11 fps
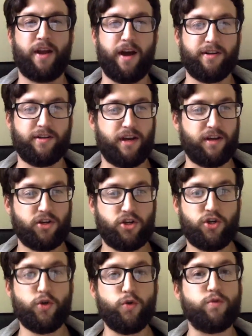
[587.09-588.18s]
had that
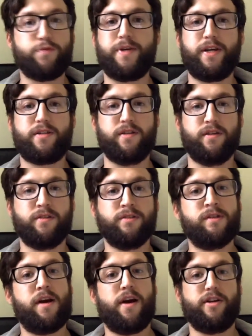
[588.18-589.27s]
huge pizza
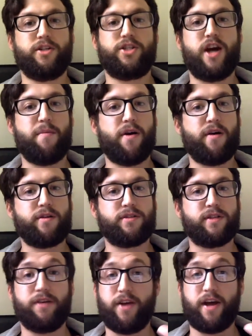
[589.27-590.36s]
and a share box.
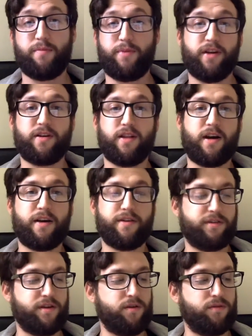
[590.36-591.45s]
I even had a pina colada,
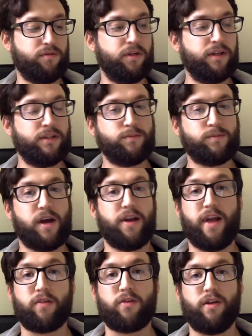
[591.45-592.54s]
so I had an
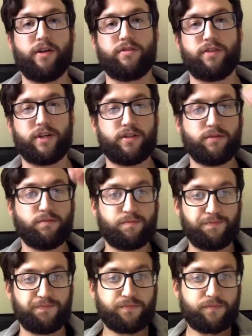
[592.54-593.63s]
alcoholic drink.
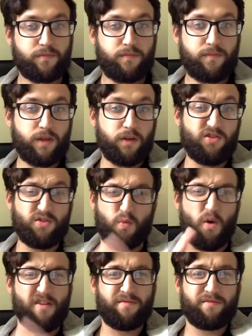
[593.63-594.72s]
Just
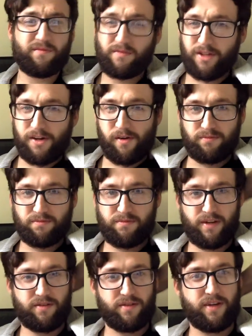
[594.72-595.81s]
one.
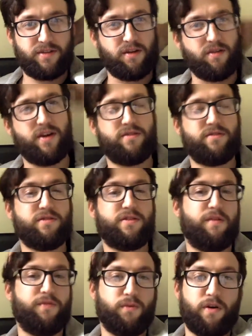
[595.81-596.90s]
it's all right to just
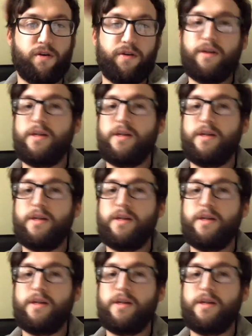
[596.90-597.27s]
have the one.